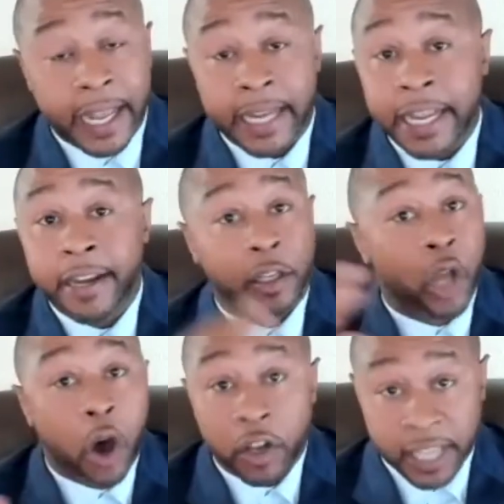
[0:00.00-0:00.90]
and then the
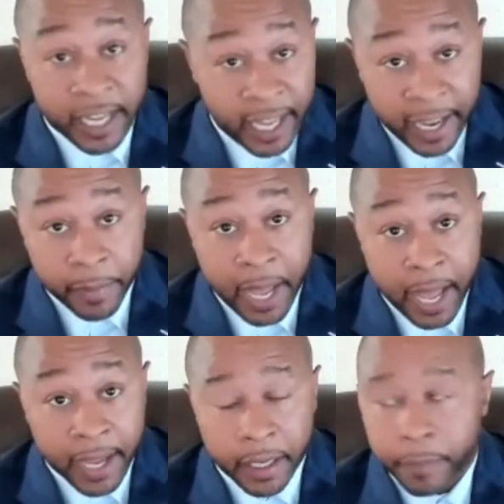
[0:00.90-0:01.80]
laws that came
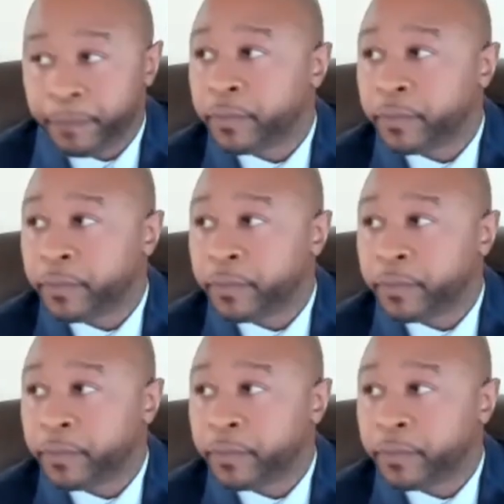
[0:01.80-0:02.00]
behind it.